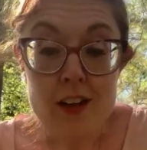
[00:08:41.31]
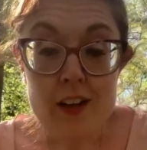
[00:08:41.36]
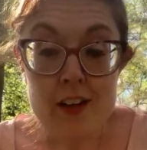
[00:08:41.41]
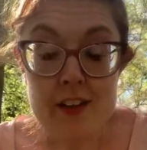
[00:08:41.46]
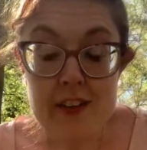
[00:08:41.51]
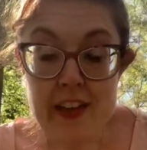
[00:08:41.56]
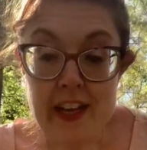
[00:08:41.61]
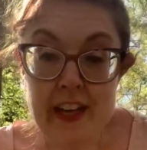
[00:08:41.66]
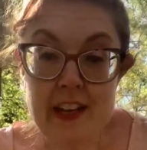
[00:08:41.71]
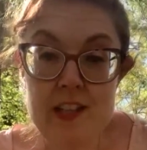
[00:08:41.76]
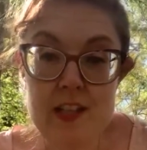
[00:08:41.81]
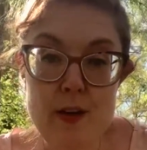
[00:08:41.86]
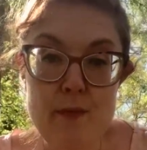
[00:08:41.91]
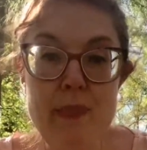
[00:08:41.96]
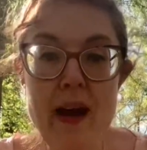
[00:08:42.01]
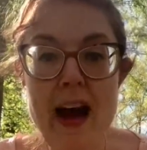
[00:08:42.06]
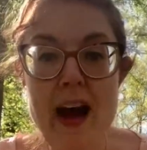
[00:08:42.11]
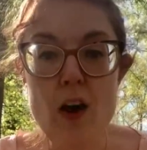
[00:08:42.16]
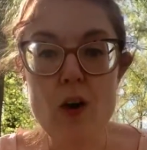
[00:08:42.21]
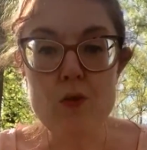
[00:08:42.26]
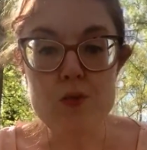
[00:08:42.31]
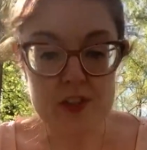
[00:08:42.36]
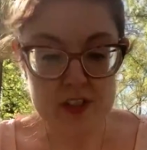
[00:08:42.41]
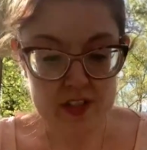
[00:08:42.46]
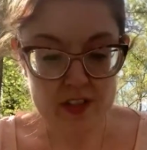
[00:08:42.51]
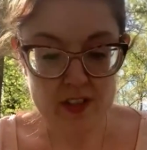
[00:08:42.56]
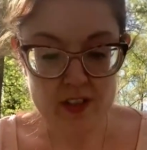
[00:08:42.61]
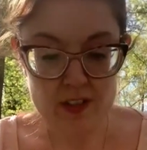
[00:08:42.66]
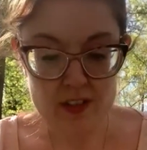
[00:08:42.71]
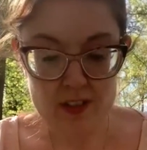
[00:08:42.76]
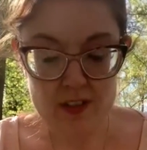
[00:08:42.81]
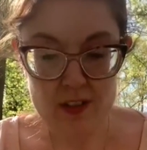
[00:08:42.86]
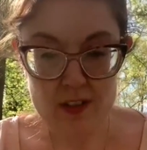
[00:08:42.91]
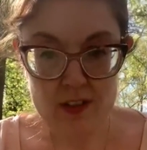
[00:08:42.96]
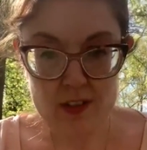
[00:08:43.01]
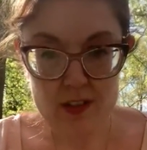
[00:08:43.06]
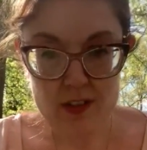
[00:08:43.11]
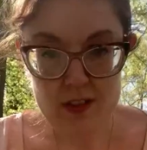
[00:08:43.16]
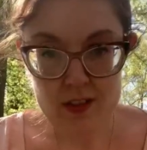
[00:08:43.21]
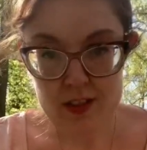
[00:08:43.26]
thinks about
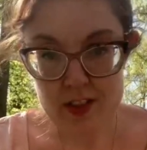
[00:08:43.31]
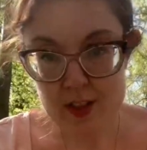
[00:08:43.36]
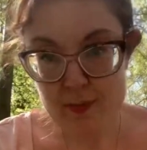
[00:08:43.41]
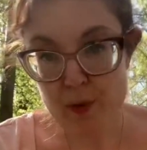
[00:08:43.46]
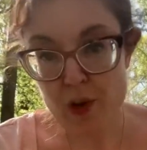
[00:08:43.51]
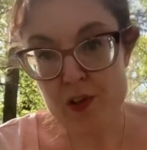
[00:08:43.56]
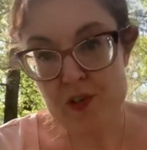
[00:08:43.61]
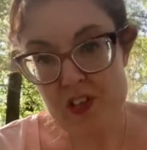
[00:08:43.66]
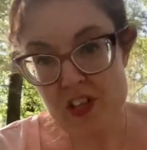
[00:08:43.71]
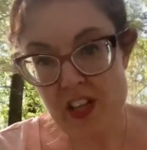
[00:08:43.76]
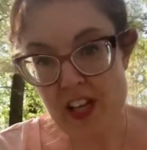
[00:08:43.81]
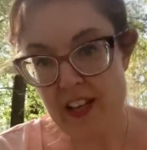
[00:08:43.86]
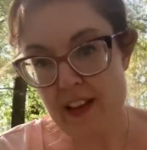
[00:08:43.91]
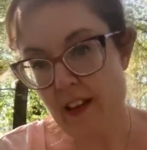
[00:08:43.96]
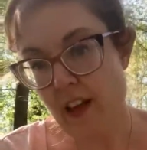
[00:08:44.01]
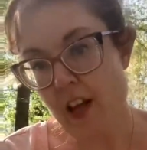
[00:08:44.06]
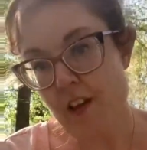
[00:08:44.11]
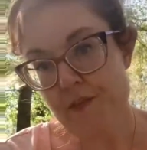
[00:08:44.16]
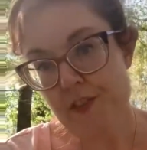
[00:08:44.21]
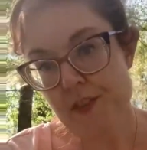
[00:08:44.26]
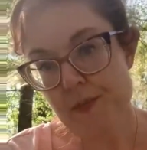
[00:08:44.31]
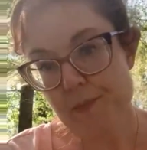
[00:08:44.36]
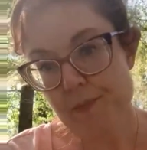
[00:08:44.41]
the person that he loves,